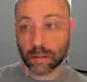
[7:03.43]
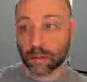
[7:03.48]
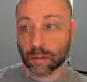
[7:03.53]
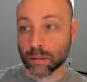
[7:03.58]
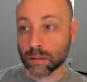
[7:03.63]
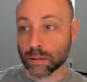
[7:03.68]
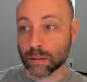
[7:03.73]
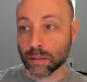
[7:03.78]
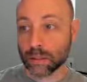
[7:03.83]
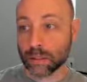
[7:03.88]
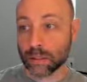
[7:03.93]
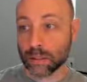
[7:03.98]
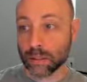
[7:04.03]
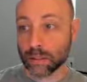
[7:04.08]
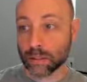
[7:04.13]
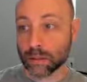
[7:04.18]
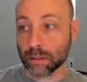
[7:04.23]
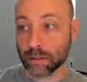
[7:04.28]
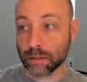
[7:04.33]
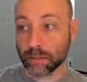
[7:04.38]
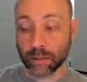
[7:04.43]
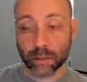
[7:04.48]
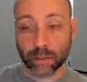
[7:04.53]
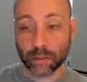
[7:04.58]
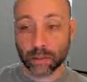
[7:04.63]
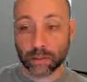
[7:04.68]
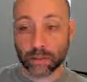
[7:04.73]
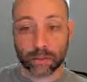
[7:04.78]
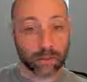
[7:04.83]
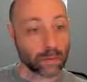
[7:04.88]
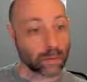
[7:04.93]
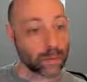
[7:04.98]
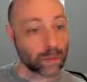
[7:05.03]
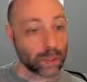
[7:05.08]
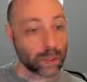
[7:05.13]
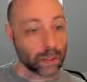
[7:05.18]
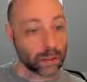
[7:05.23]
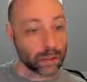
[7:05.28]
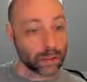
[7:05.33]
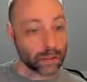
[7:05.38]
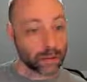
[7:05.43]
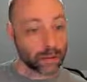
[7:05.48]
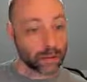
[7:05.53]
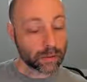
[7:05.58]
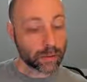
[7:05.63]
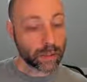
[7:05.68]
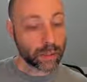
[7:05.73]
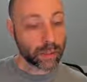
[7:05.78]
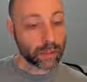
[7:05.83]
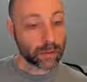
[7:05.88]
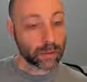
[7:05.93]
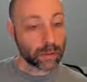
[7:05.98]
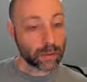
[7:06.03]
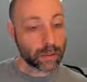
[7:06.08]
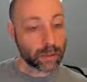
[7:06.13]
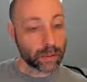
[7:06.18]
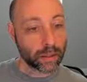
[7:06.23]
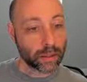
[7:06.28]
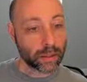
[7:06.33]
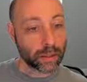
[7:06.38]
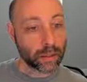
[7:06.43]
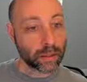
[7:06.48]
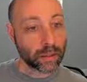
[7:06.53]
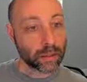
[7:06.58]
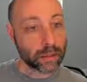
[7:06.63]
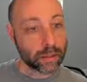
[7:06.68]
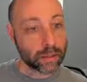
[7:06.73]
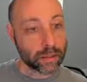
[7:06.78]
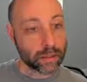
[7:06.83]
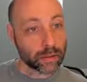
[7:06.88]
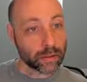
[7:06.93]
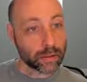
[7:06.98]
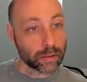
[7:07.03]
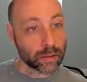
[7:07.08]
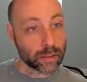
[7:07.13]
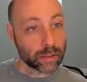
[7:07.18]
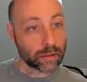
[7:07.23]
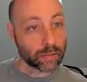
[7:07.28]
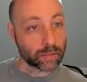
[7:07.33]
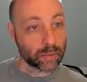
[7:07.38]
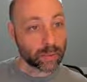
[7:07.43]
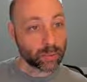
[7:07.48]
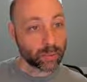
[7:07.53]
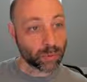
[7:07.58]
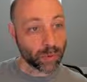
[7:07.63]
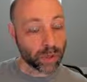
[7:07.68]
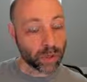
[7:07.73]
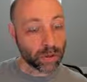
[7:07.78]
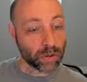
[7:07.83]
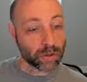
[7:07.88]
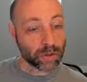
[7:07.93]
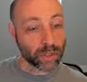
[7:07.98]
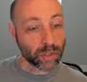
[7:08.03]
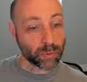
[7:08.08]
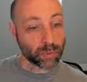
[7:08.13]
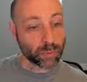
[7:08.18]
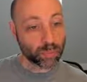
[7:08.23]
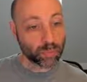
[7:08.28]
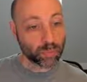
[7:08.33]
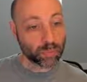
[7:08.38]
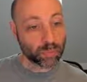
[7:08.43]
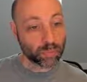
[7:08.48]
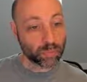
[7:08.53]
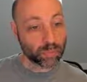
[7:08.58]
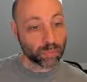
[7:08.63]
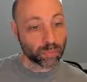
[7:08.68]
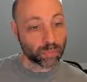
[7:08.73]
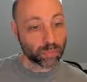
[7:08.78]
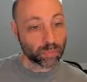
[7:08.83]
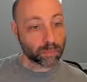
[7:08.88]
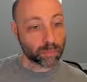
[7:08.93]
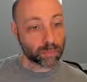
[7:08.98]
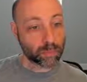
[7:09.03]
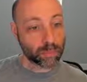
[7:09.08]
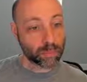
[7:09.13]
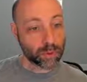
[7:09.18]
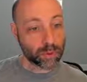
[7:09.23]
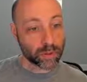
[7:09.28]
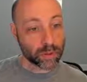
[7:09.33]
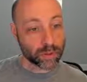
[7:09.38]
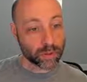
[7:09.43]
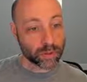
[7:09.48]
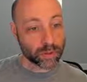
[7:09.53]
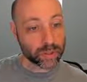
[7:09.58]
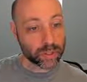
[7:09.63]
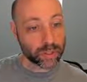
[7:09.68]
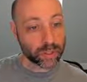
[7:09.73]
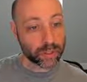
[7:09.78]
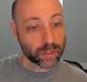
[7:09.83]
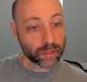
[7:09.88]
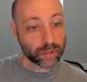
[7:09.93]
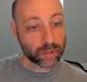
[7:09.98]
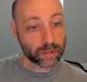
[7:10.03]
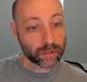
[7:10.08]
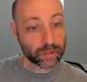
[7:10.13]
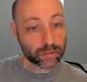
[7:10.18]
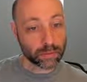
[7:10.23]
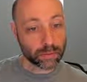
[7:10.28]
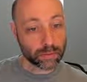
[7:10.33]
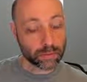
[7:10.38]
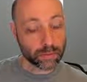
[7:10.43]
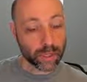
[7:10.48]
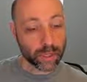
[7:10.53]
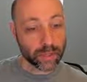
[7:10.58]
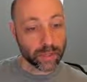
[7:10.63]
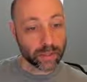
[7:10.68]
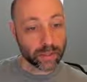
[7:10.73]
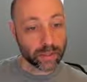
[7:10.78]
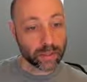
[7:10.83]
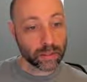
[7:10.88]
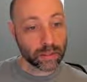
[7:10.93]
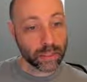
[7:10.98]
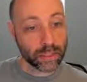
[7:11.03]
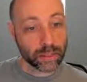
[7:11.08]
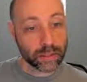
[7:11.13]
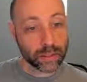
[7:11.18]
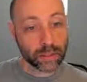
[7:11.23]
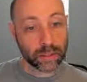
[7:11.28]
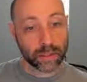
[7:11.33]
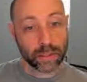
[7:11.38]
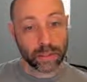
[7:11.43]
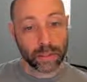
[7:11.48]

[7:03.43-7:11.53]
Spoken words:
Let's see, there we go. Okay, and so this, remember we called it PercentRangeSlider.